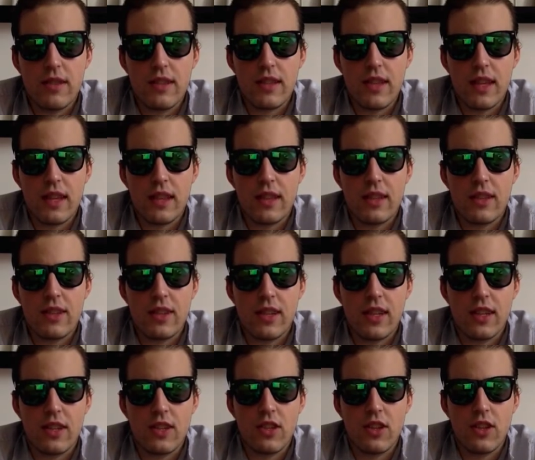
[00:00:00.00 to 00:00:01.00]
saying that she
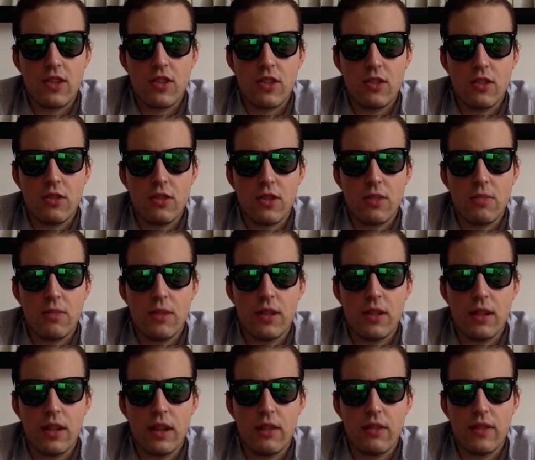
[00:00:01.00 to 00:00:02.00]
can change into a spirit
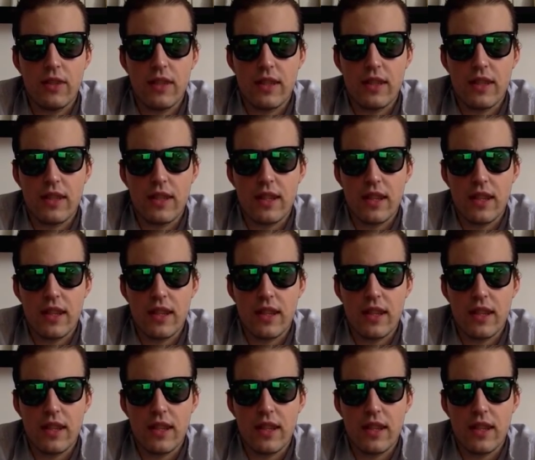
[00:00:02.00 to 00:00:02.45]
outfit.